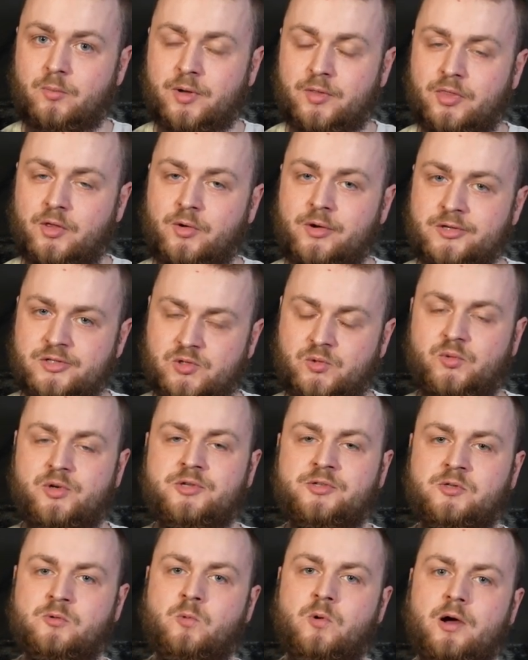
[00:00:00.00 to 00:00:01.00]
but there is a
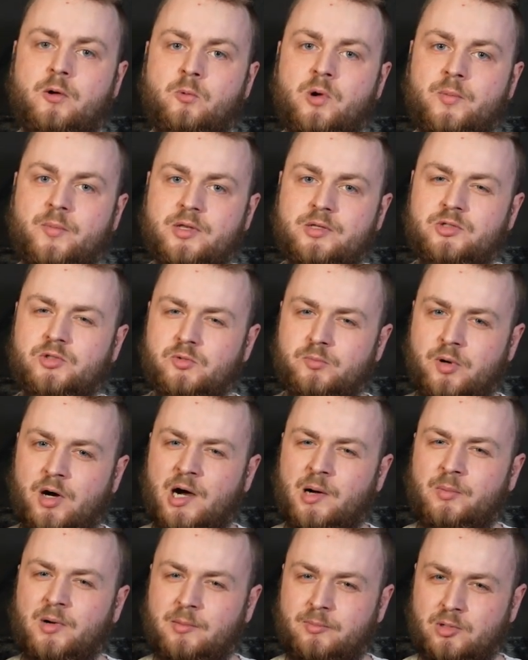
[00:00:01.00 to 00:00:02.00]
reason why women do
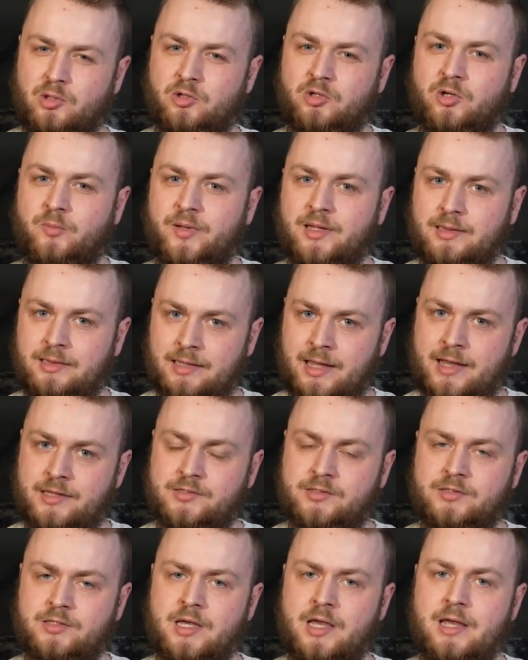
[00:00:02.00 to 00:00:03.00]
pop up a little bit
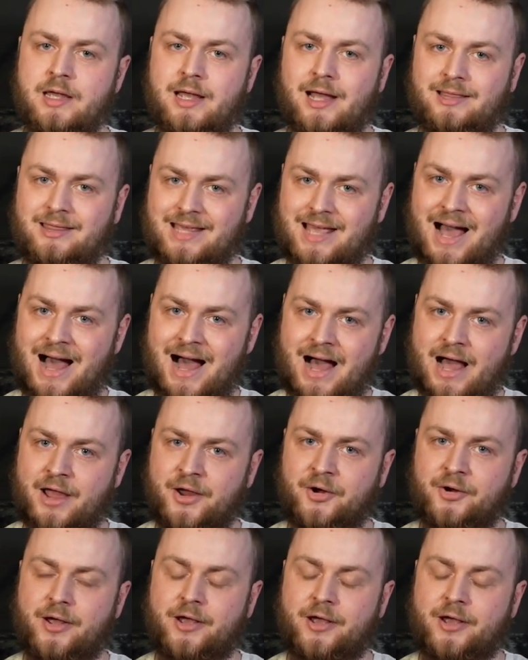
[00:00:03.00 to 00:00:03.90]
less at the higher